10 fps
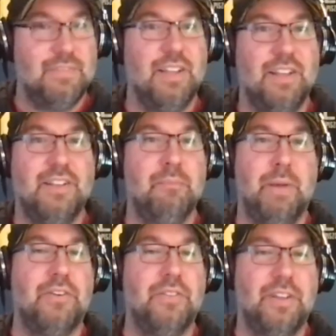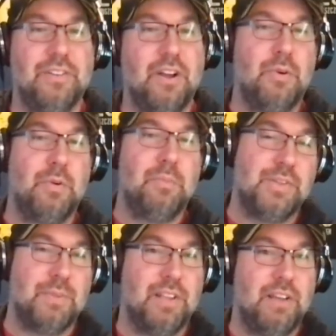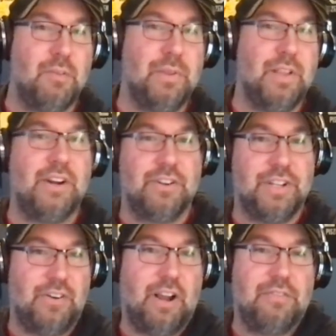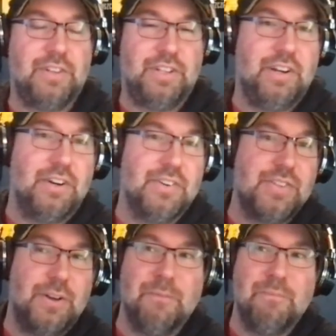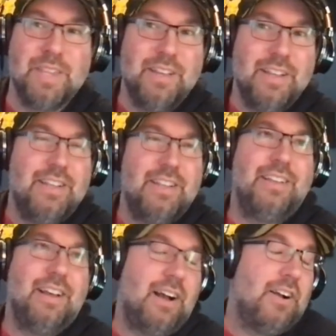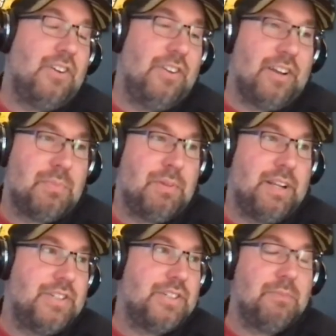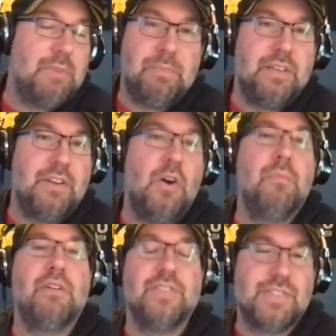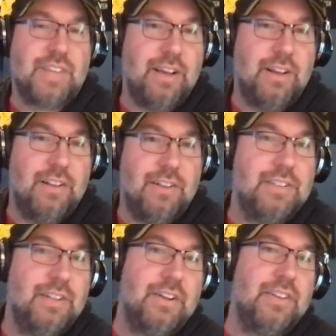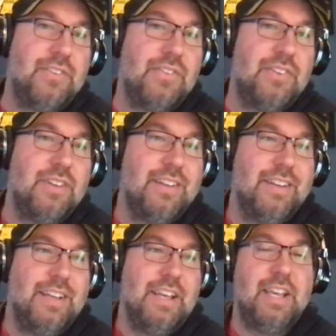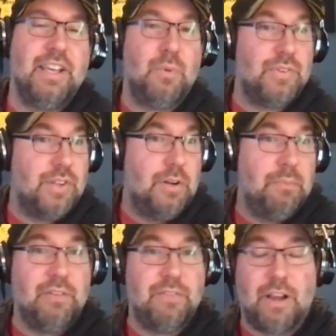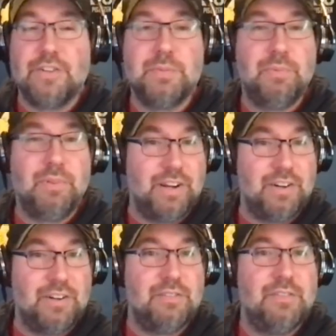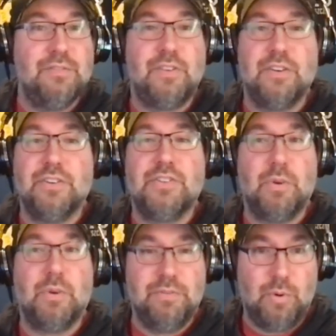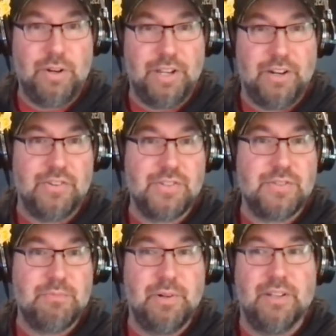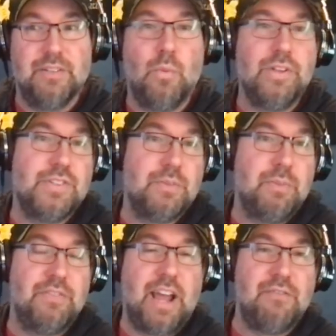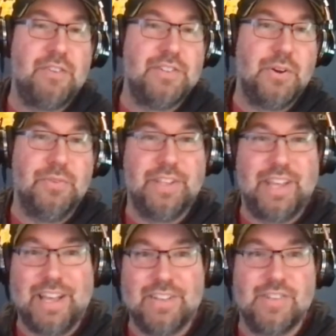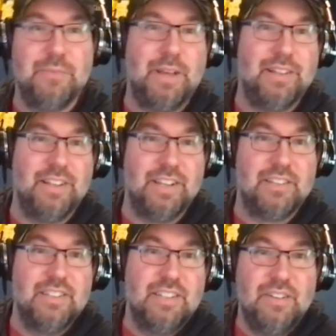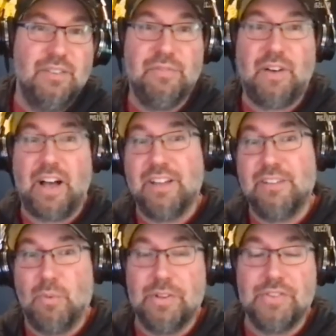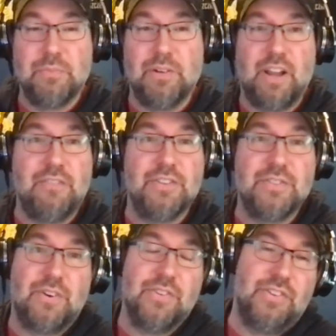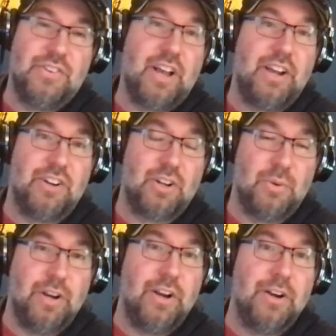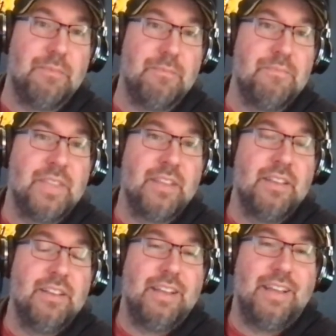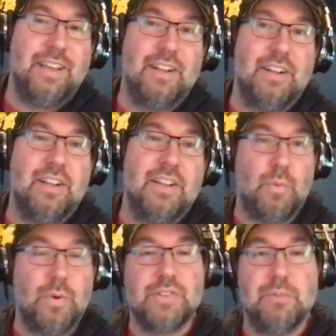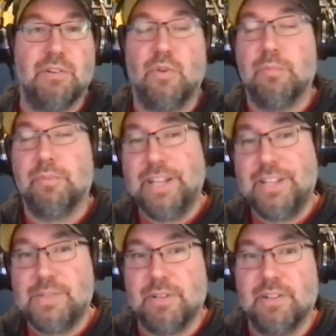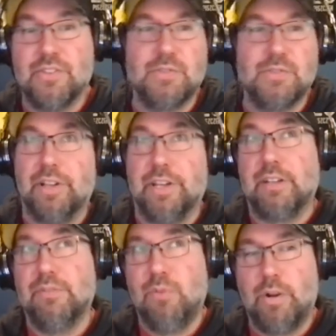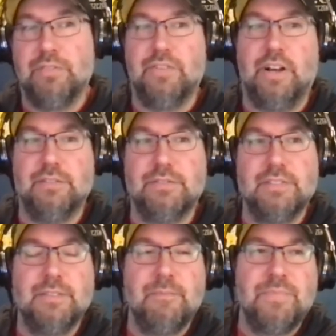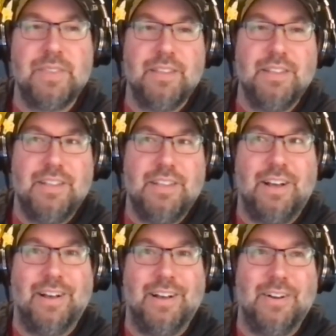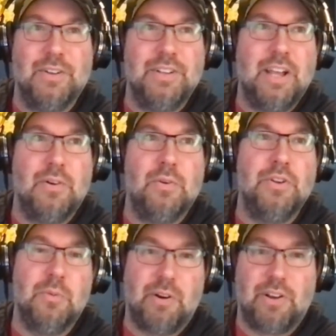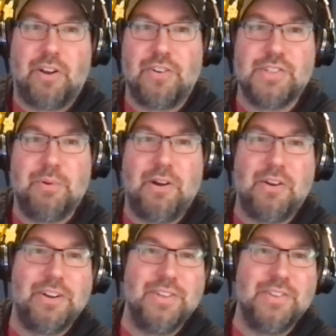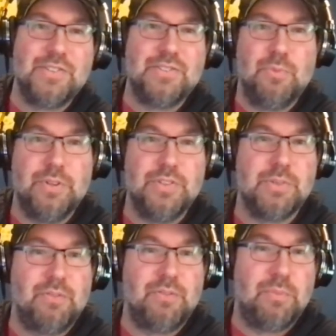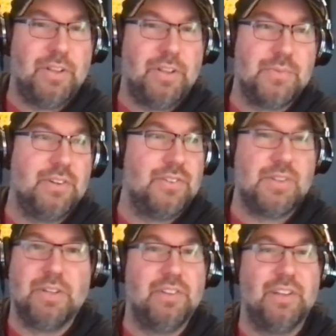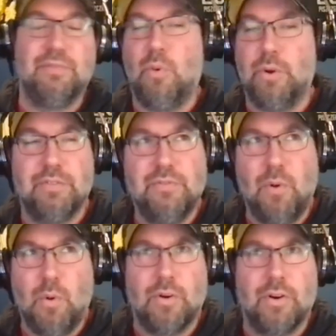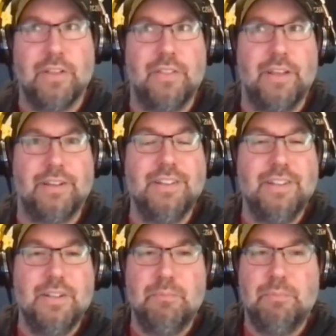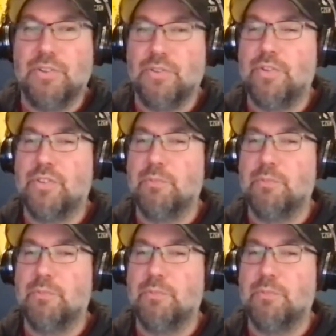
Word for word: better than a replacement level player year after year. So mm-hmm. a, good explanation might be Omar Vizquel. You know, he's he was an above average player for 24 years, but wins above average only has him at like five wins above average for his entire career. Mm-hmm. And his wins above replacement is more like 45. Uh, now, Nomar Garciaparra, his wins above replacement are something like 44, I think, but his wins above